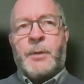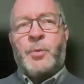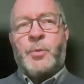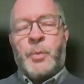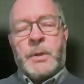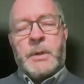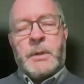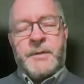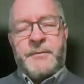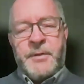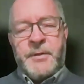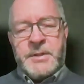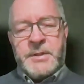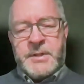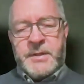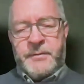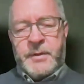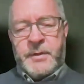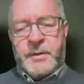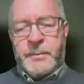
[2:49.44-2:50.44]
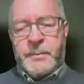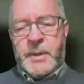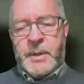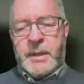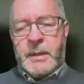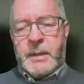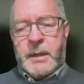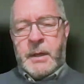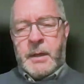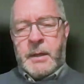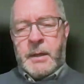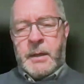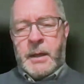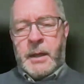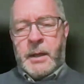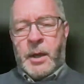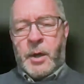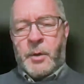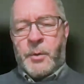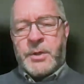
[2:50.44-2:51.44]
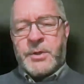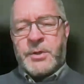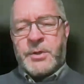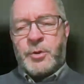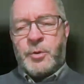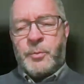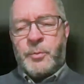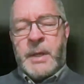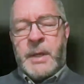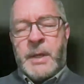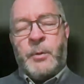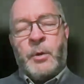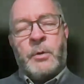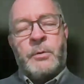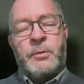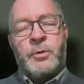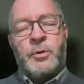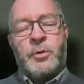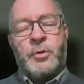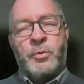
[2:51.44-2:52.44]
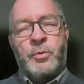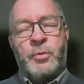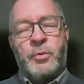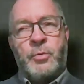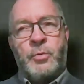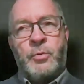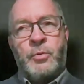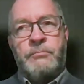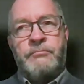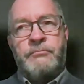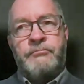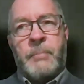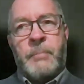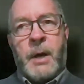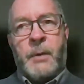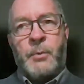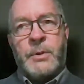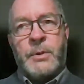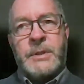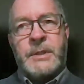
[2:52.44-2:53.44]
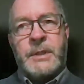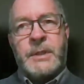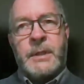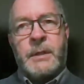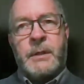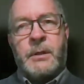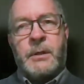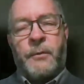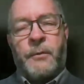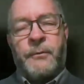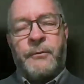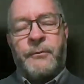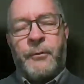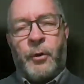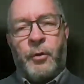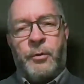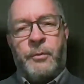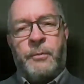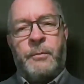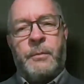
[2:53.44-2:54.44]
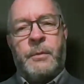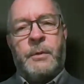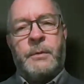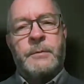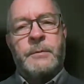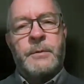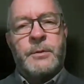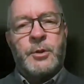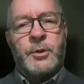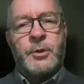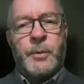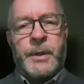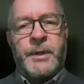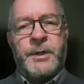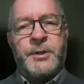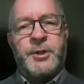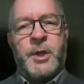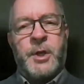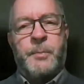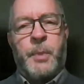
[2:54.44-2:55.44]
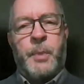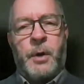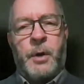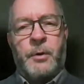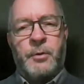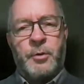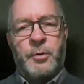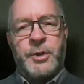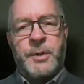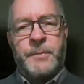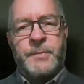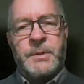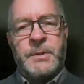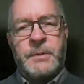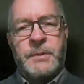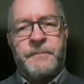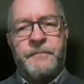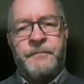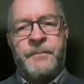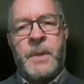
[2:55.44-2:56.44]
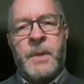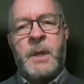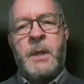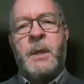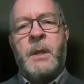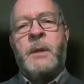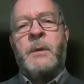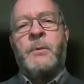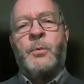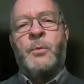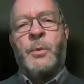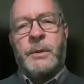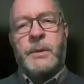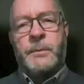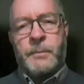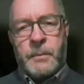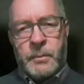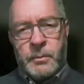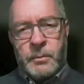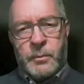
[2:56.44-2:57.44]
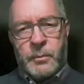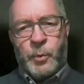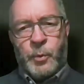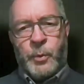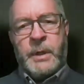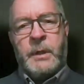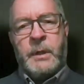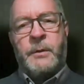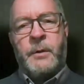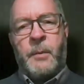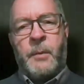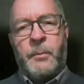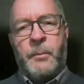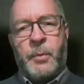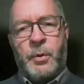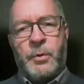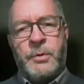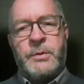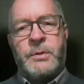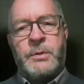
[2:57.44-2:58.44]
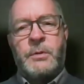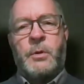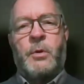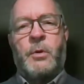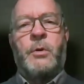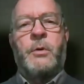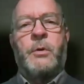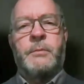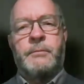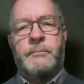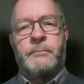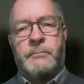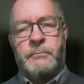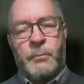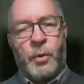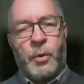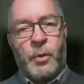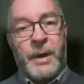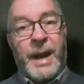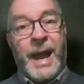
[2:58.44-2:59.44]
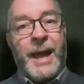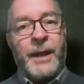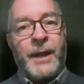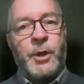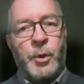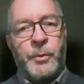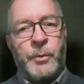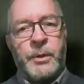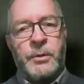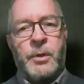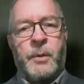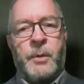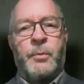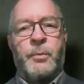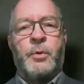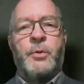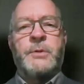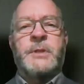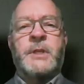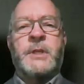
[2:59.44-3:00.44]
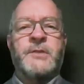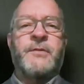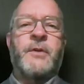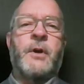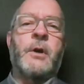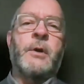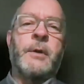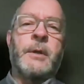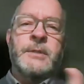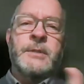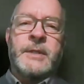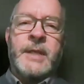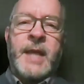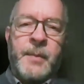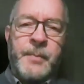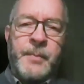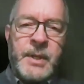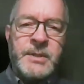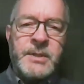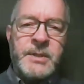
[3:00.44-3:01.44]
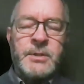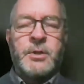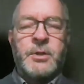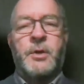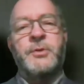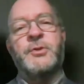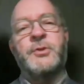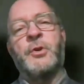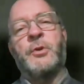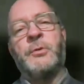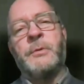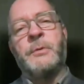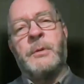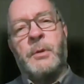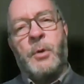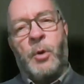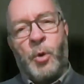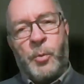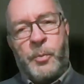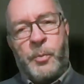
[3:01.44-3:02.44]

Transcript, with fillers: That will definitively be, uh, allow us to be able to, I would say, confirm strategic partnerships with real numbers or more accurate numbers as far as CapEx is concerned,